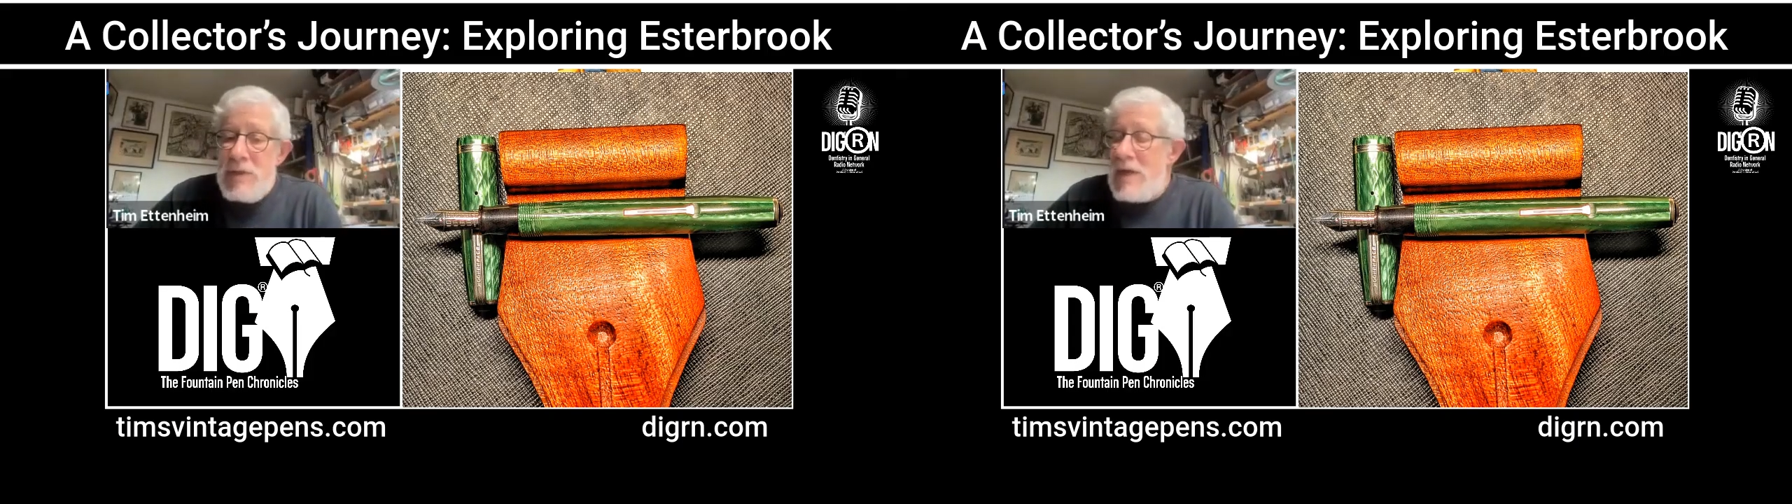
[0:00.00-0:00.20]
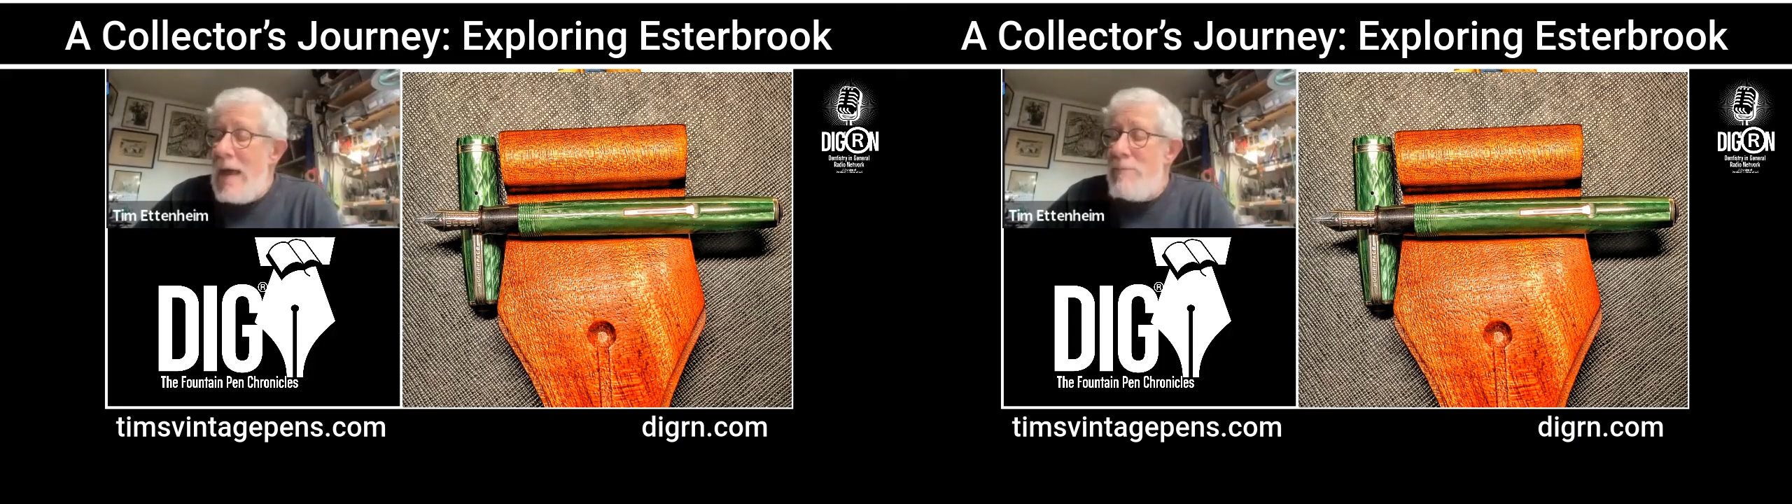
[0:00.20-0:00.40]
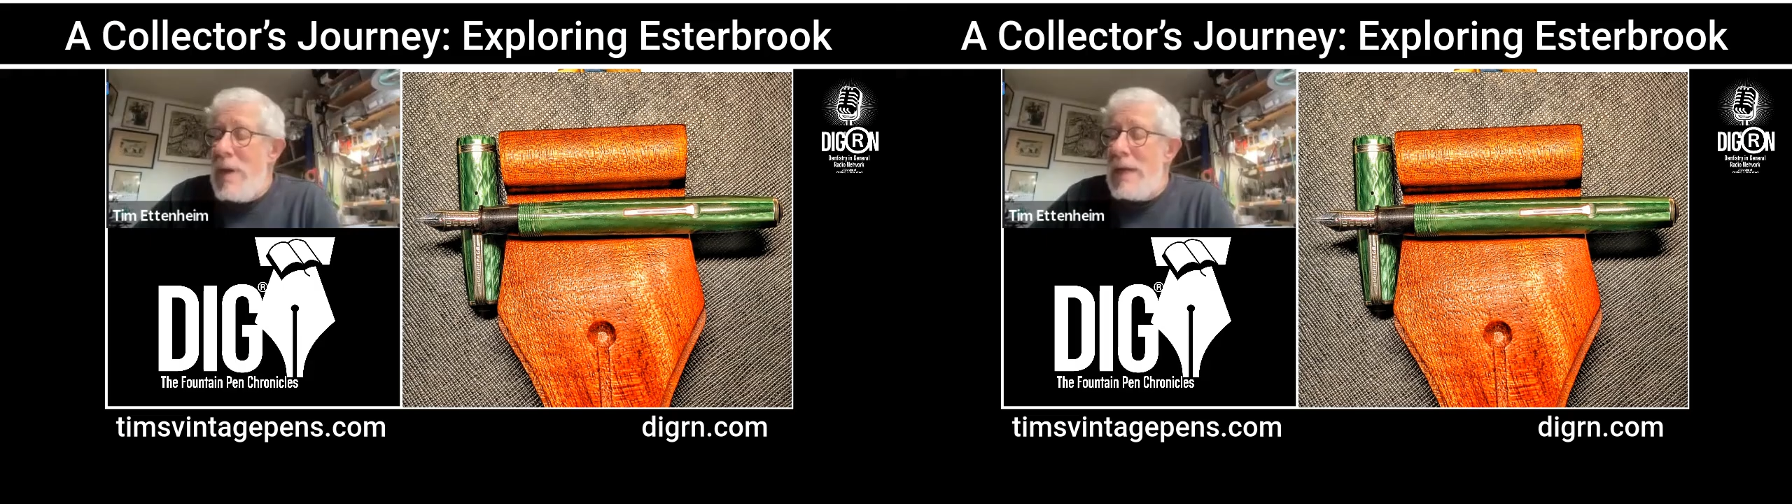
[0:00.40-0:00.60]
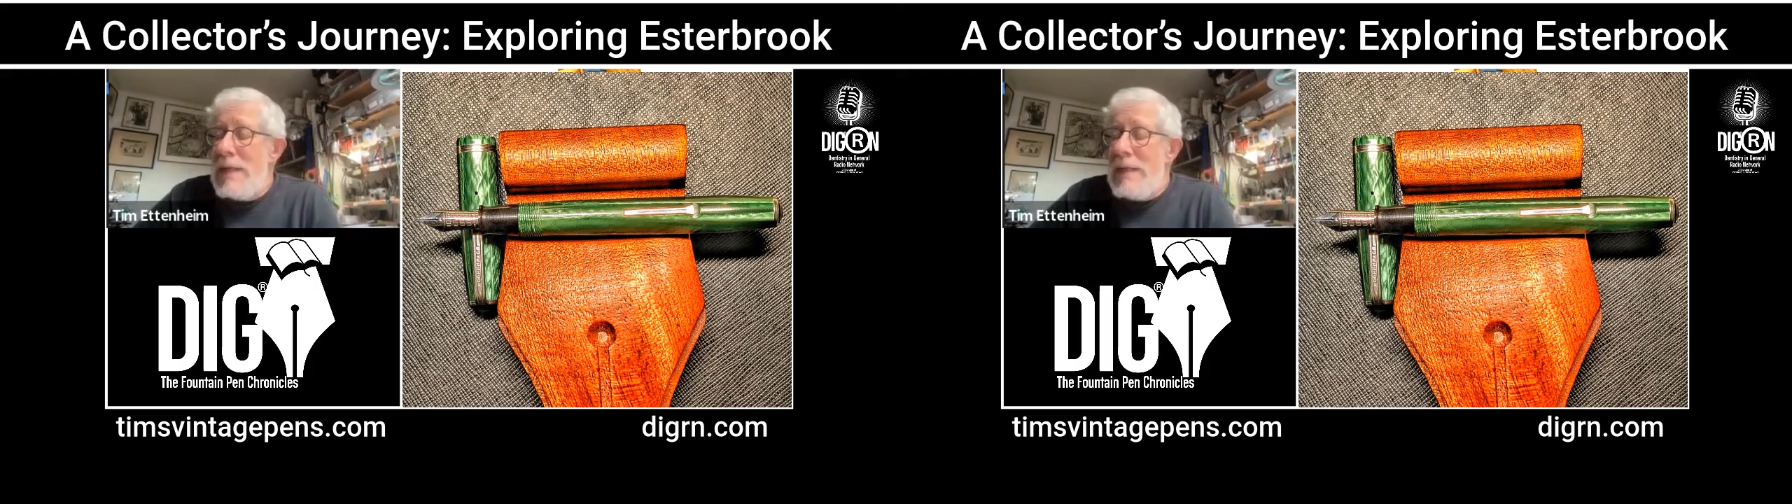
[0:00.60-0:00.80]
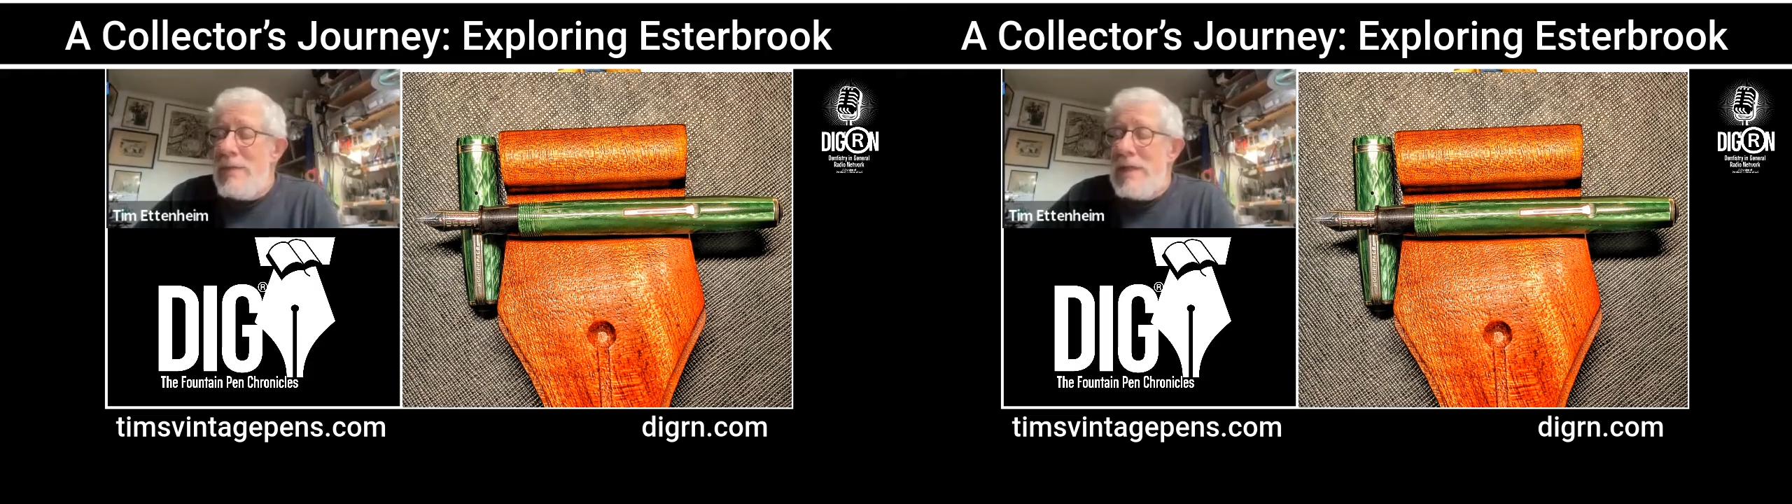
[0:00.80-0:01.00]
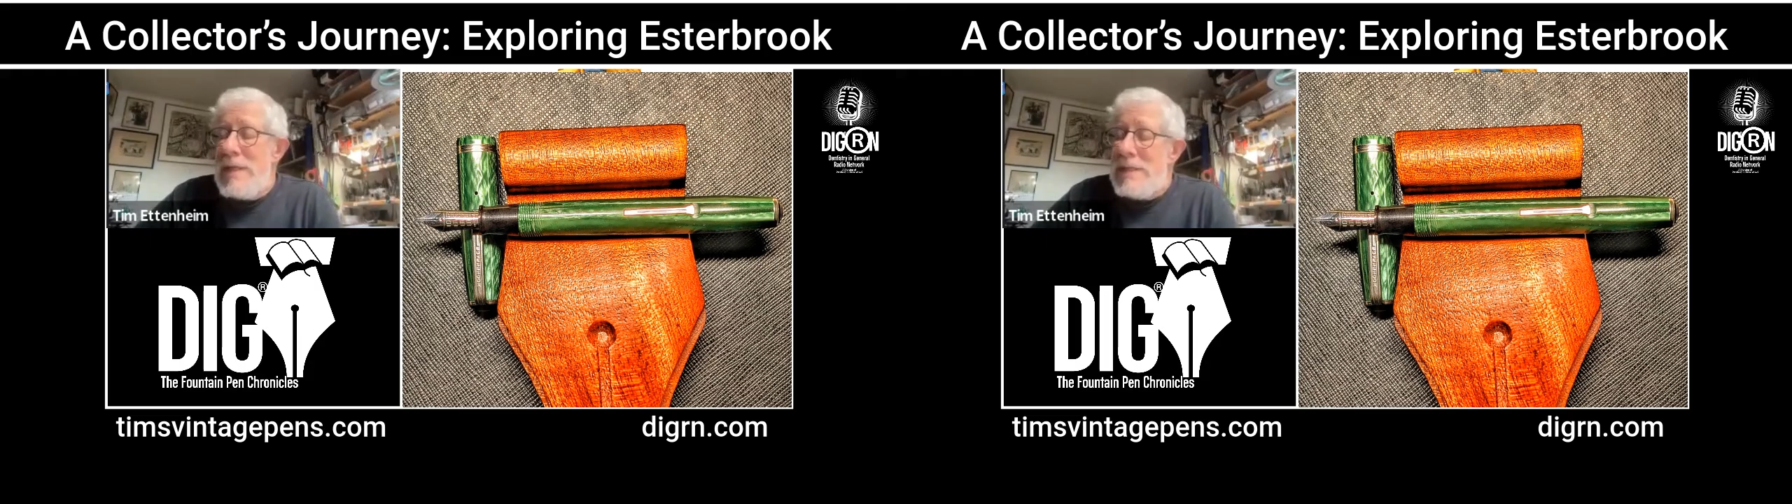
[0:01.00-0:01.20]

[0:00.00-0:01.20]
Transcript: stopped making the